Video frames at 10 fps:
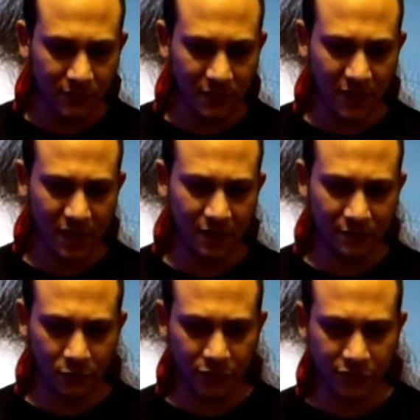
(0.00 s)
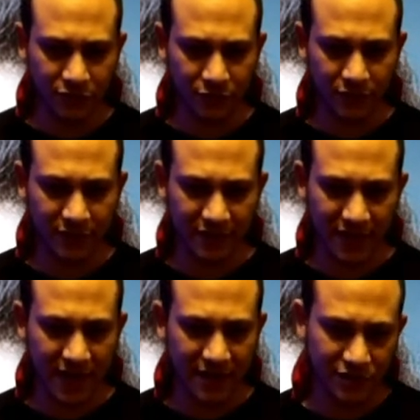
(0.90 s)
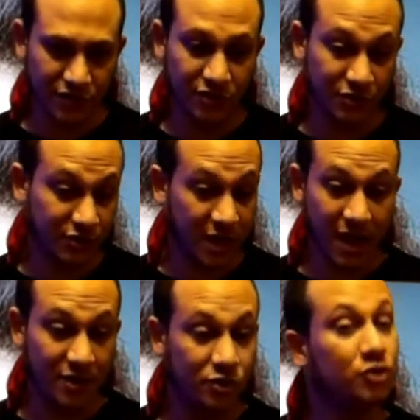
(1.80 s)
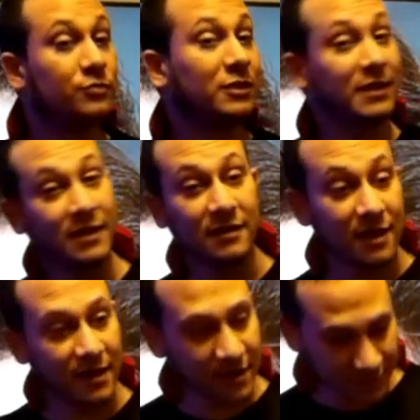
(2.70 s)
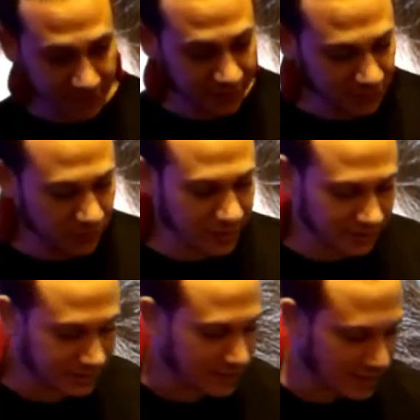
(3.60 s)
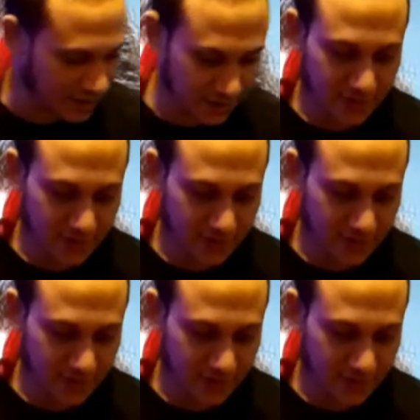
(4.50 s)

Of course, this wasn't the case, and Jubilee, I guess, is the way to say.